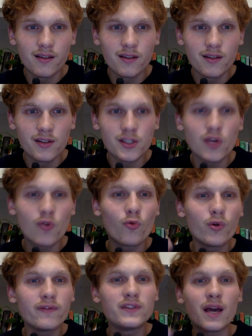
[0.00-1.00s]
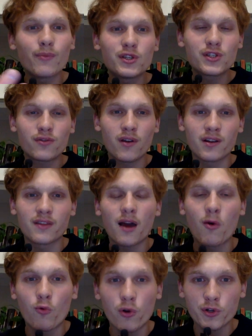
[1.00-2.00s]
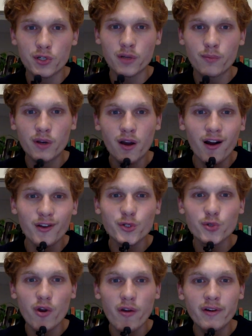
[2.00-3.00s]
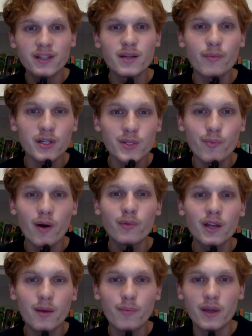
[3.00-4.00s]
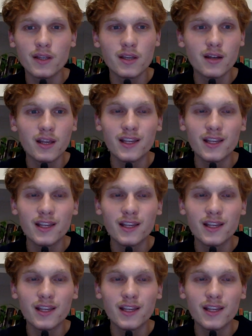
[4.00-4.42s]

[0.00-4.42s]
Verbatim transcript: So we've demonstrated that worship, contrary to much public opinion,